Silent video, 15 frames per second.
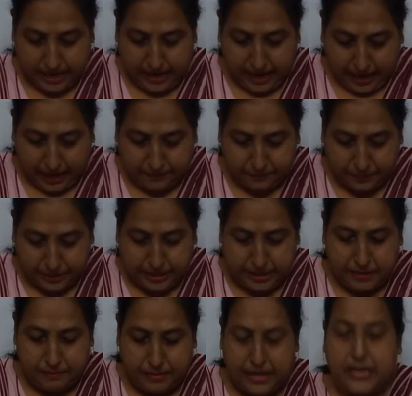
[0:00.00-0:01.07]
and pretty
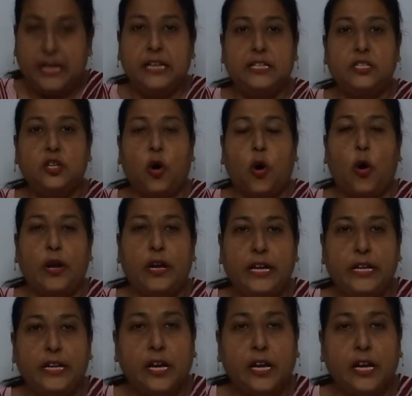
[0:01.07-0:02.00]
maidens all in a